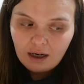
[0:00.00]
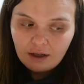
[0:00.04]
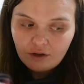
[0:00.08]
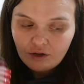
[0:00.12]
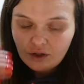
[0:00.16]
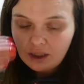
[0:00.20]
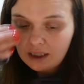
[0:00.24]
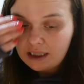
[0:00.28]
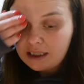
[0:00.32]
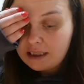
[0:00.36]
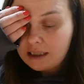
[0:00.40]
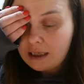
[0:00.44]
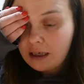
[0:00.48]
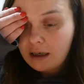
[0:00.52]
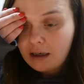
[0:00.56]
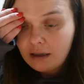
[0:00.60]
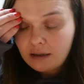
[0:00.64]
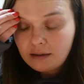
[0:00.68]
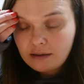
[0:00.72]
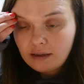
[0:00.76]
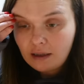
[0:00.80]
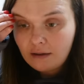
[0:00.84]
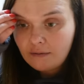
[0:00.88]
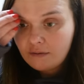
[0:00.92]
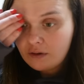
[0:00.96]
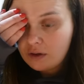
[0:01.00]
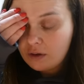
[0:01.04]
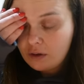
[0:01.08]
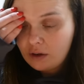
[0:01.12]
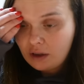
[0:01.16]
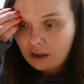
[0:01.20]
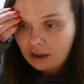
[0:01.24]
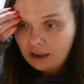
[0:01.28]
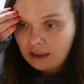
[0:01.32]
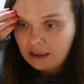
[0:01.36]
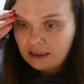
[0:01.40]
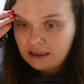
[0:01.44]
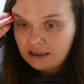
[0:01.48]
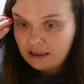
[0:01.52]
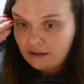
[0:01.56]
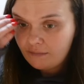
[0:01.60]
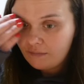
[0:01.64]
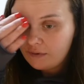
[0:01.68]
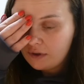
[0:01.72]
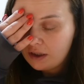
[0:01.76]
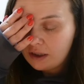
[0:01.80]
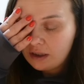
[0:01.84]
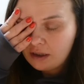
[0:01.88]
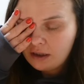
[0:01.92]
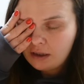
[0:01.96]
tried to get ourselves organised
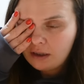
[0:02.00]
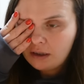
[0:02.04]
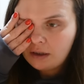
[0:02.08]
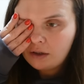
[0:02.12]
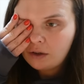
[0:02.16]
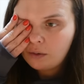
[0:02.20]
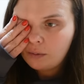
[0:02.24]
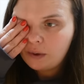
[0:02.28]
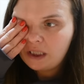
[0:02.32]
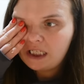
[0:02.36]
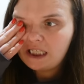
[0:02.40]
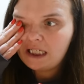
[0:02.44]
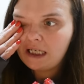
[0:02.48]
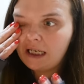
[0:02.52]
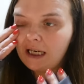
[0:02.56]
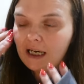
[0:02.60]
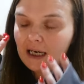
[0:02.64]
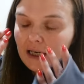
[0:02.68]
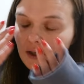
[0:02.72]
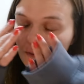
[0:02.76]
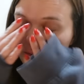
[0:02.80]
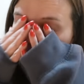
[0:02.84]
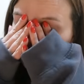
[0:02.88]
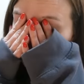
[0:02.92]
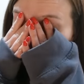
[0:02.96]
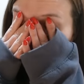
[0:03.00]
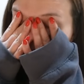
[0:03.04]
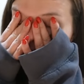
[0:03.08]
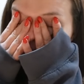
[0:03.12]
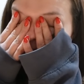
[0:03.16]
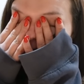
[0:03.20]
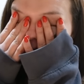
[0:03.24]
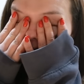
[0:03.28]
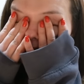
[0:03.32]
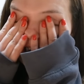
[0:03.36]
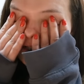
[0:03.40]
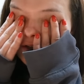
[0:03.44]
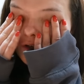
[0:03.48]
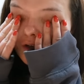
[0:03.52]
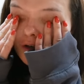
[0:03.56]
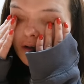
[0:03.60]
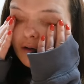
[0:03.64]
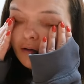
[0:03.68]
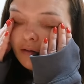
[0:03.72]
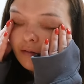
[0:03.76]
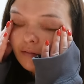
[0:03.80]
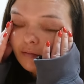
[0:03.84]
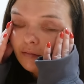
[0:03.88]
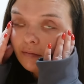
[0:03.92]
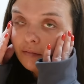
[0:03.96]
for the week ahead. We've not really
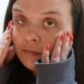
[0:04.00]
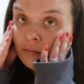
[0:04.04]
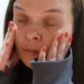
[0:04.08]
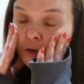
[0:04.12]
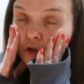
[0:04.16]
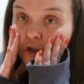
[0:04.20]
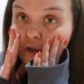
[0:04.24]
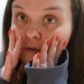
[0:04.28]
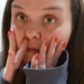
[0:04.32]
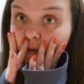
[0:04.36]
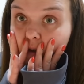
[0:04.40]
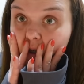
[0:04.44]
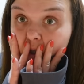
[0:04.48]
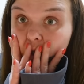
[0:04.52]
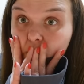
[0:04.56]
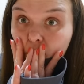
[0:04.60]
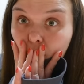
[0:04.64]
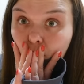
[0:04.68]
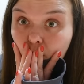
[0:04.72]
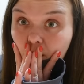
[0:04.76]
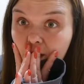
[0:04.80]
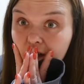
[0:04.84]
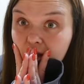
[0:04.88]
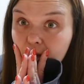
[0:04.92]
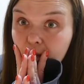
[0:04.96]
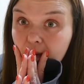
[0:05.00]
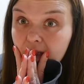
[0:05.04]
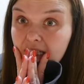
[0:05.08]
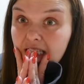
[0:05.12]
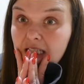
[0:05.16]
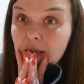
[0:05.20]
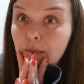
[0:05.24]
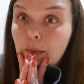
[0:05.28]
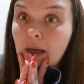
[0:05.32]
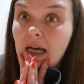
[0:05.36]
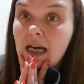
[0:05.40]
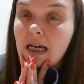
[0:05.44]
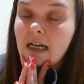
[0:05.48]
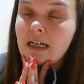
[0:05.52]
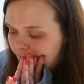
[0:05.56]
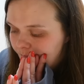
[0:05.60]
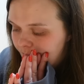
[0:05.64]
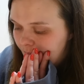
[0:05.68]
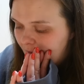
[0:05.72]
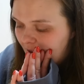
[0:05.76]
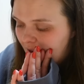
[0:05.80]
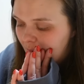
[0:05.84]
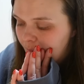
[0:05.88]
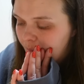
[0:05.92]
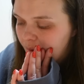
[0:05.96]
got much of a clue what to expect.
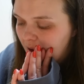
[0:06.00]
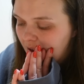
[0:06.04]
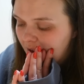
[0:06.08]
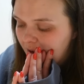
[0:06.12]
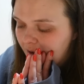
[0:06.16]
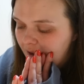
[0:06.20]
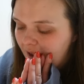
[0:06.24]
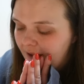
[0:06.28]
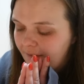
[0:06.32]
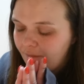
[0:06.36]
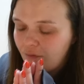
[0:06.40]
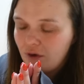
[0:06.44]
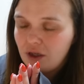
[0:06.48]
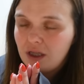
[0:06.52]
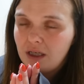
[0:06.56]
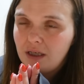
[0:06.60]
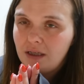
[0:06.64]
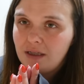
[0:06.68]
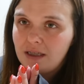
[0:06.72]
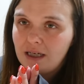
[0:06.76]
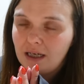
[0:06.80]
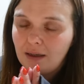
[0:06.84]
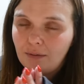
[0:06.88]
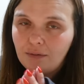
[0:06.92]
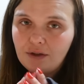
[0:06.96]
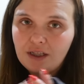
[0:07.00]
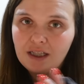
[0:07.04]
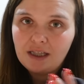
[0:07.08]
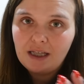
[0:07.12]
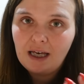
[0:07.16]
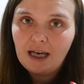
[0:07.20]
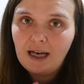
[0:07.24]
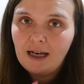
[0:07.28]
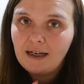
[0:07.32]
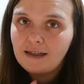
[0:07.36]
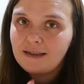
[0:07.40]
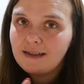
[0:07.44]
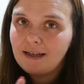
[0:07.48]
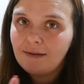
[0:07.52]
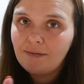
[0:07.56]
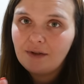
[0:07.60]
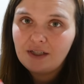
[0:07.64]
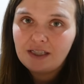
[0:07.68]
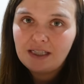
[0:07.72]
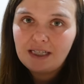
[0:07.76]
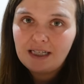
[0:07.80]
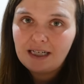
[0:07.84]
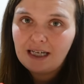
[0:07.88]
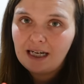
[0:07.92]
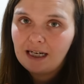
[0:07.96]
I planned everything down to the
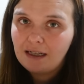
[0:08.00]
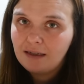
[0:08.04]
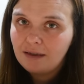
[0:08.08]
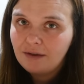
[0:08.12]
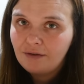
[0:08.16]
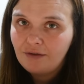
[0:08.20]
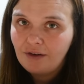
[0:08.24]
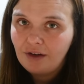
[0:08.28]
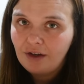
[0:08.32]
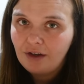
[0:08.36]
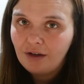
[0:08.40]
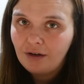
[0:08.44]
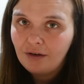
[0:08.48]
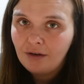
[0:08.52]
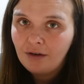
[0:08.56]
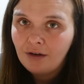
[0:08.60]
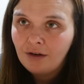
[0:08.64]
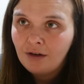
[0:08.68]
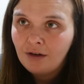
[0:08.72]
activity calendar